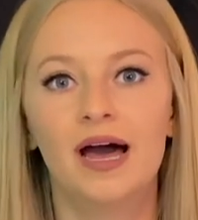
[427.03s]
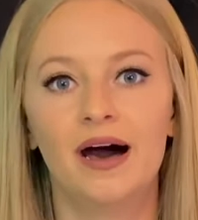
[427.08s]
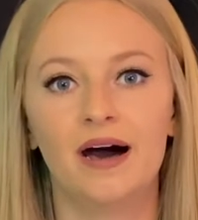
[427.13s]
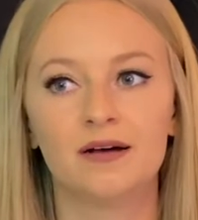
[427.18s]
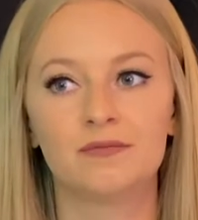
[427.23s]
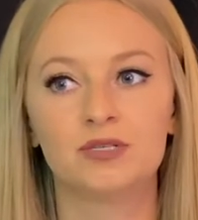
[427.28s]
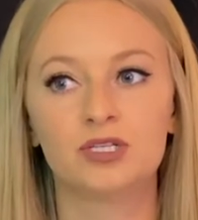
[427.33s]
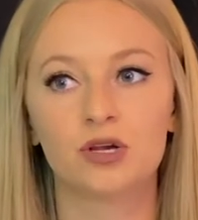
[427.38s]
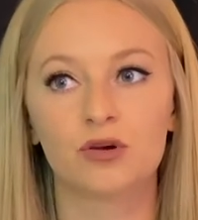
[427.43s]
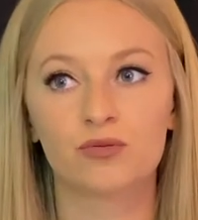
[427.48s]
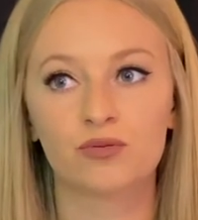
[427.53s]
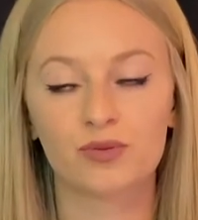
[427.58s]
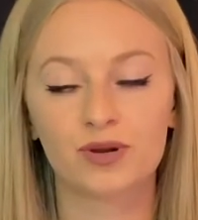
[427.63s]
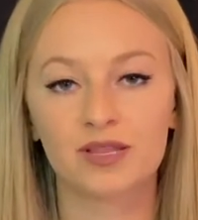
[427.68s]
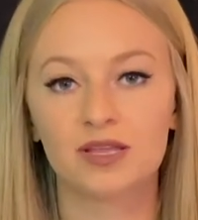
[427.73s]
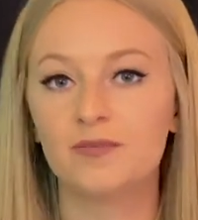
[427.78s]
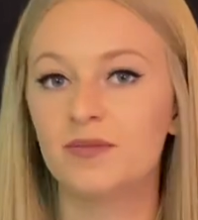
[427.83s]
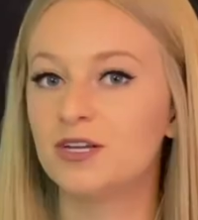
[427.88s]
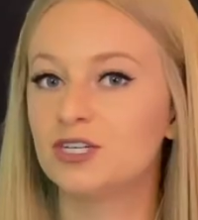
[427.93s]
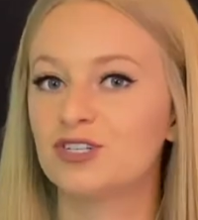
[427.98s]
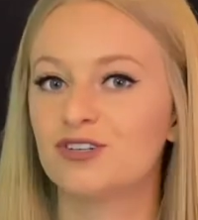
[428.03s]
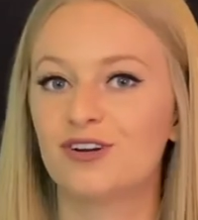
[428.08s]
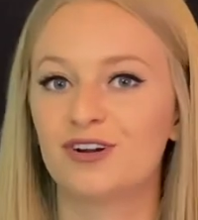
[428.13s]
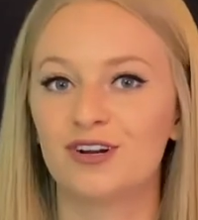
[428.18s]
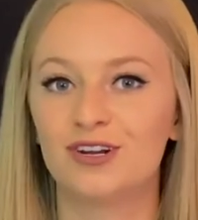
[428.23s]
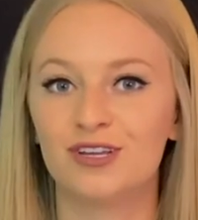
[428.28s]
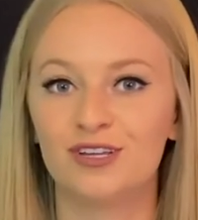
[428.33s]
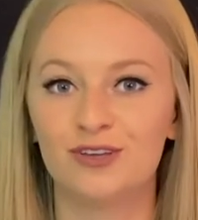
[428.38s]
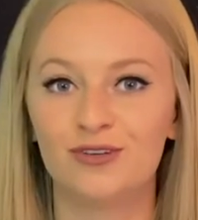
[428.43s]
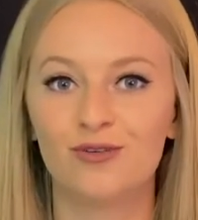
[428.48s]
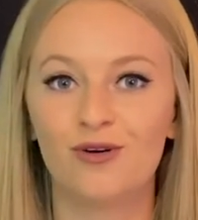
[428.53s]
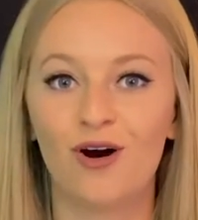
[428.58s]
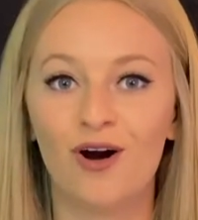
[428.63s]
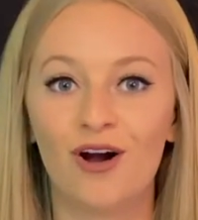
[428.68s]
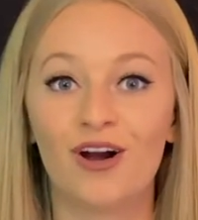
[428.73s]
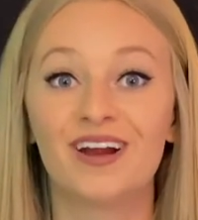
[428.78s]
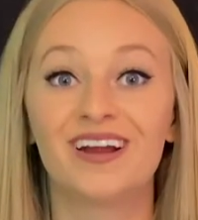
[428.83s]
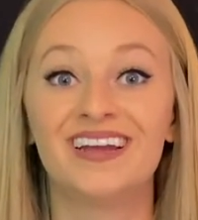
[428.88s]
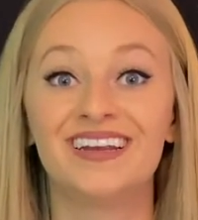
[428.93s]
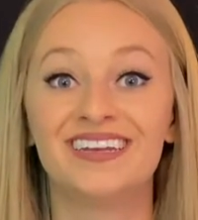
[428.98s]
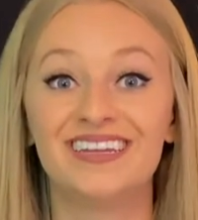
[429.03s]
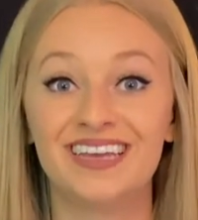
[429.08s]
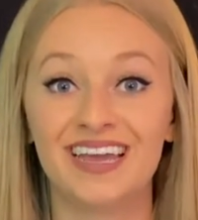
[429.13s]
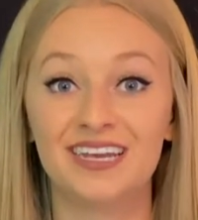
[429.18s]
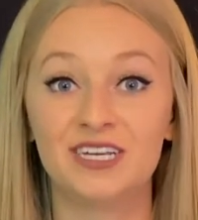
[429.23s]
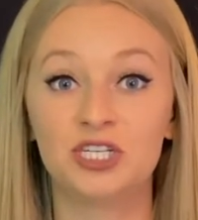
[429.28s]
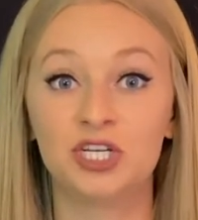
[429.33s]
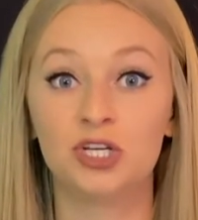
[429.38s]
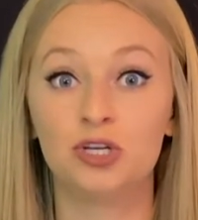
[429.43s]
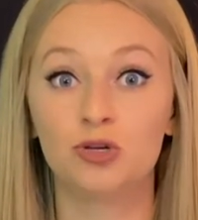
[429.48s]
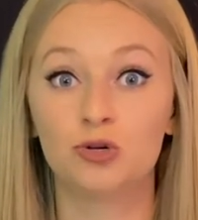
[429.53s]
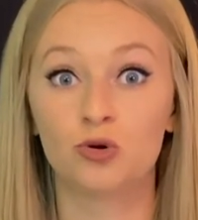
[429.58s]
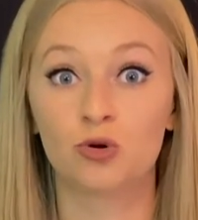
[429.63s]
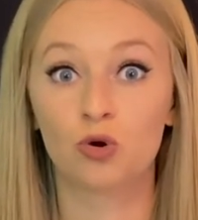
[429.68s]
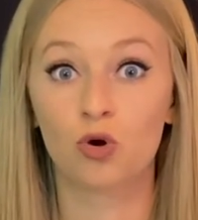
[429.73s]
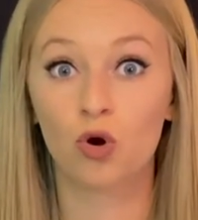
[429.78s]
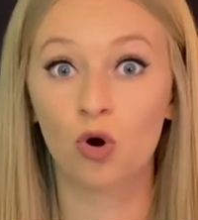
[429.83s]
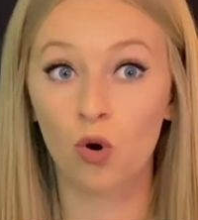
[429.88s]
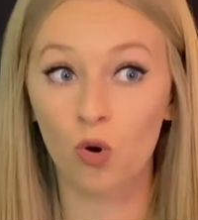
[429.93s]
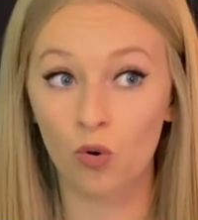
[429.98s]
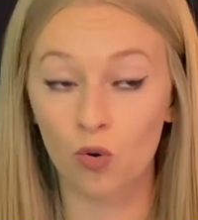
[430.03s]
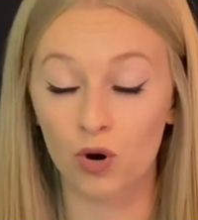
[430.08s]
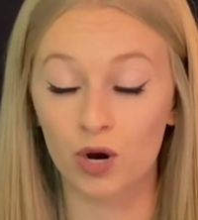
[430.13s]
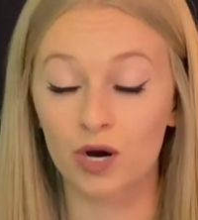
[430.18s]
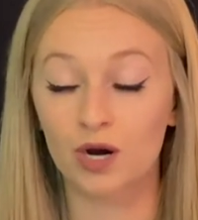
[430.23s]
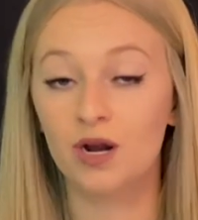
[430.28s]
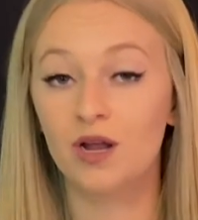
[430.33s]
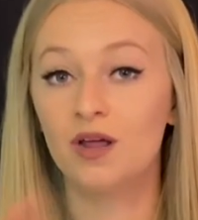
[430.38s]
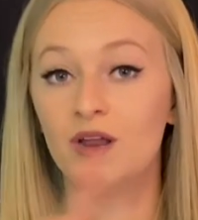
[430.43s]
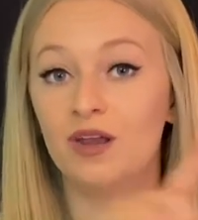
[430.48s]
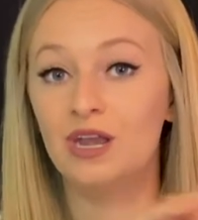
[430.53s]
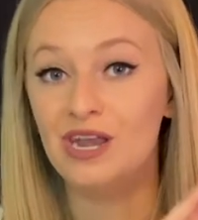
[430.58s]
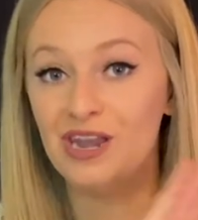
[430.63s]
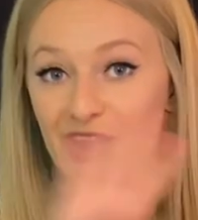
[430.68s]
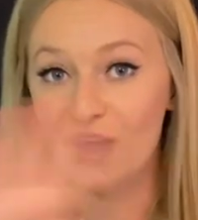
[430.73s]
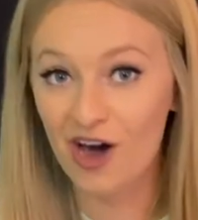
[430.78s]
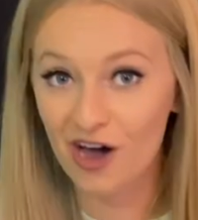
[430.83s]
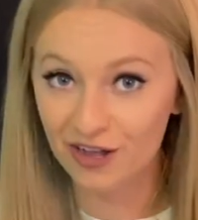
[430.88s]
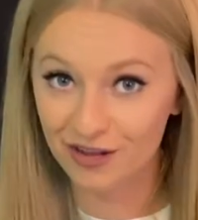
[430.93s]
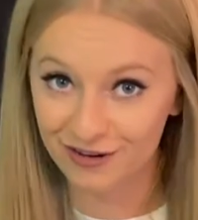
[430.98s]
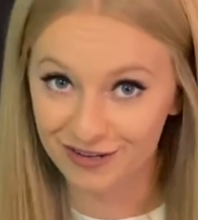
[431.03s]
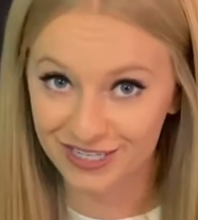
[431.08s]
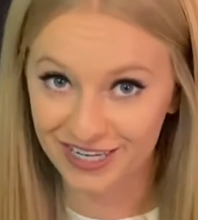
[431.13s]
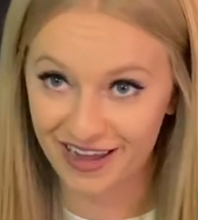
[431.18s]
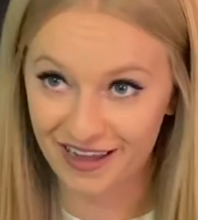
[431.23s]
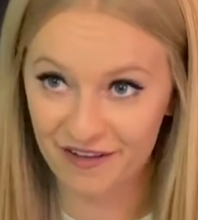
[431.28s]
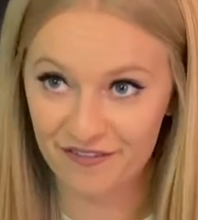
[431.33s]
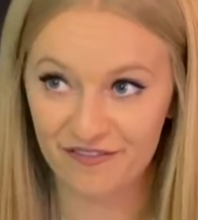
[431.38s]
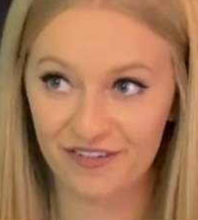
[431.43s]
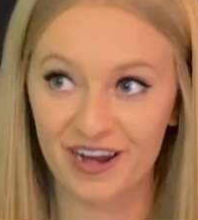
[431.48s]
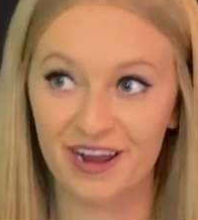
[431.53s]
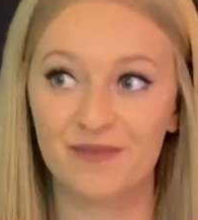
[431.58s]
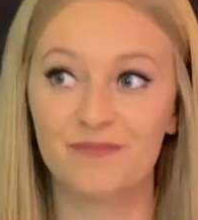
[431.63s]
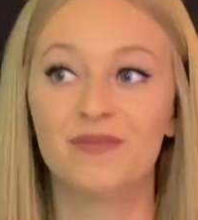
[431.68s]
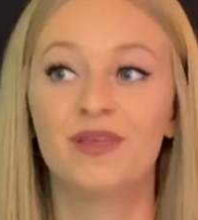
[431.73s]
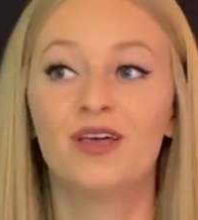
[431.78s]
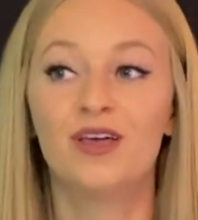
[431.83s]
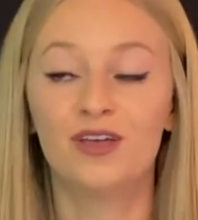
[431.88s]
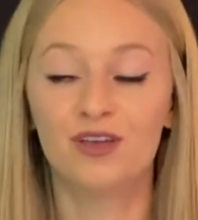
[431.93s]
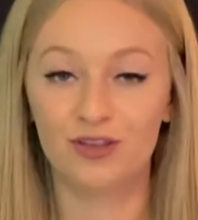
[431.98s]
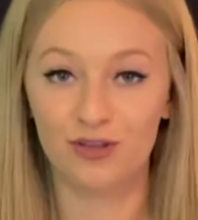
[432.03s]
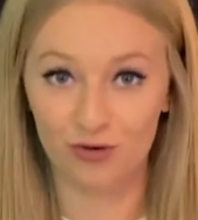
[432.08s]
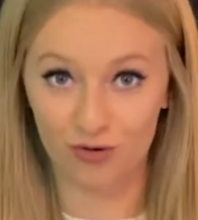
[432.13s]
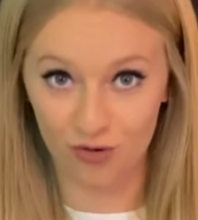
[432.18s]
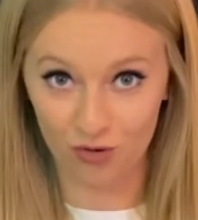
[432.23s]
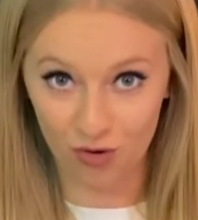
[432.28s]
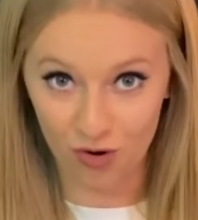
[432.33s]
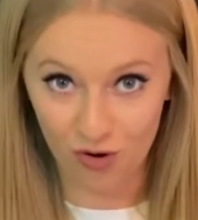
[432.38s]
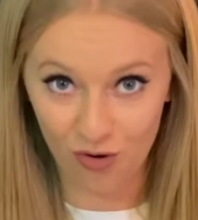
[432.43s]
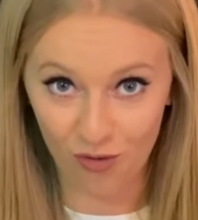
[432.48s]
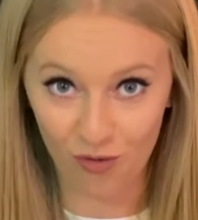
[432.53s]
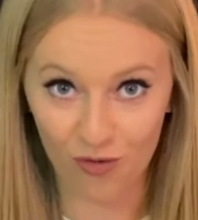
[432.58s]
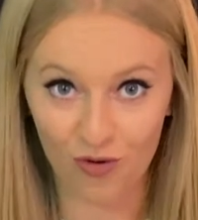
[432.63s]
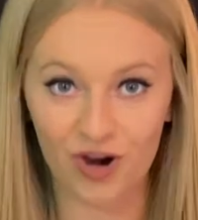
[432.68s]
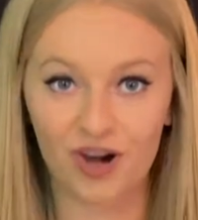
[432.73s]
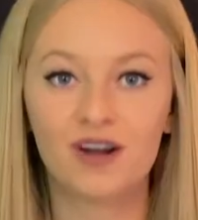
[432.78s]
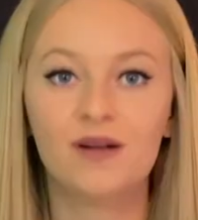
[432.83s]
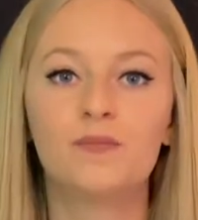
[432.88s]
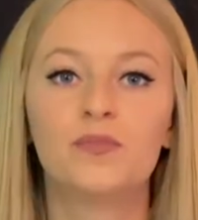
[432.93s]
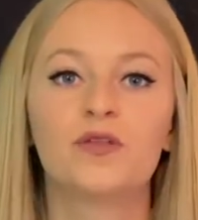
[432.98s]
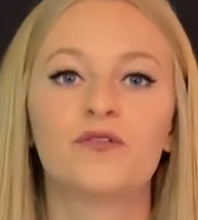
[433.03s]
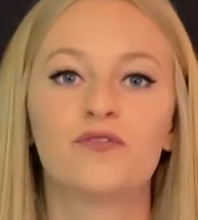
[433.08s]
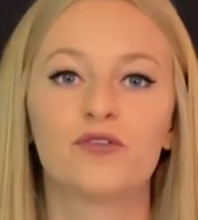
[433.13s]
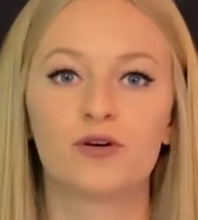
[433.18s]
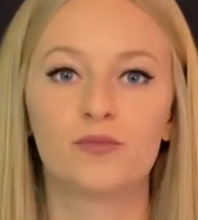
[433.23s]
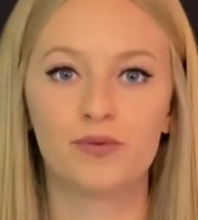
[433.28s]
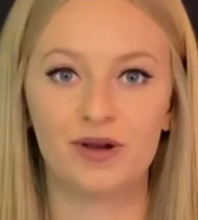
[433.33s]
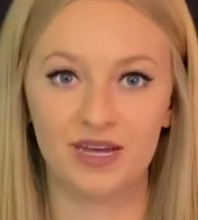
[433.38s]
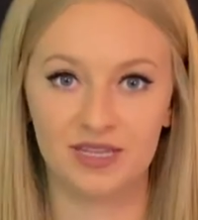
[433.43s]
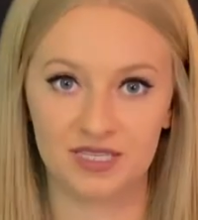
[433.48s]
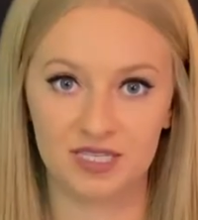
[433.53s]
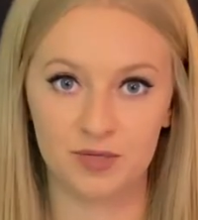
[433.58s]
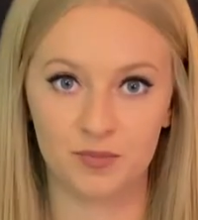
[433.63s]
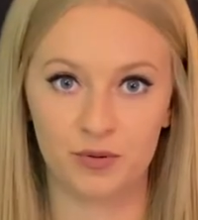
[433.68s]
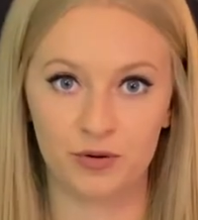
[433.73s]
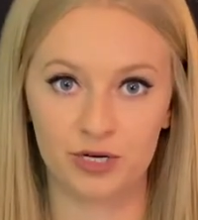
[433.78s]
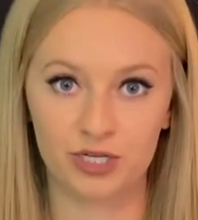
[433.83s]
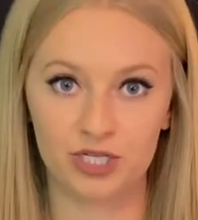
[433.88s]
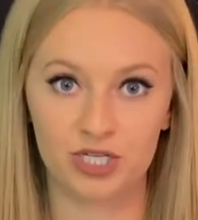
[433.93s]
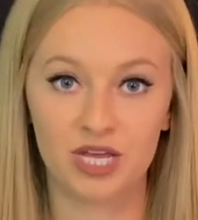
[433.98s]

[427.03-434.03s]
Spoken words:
So really make sure you are engaging your core, not your diaphragm, your core for breath support.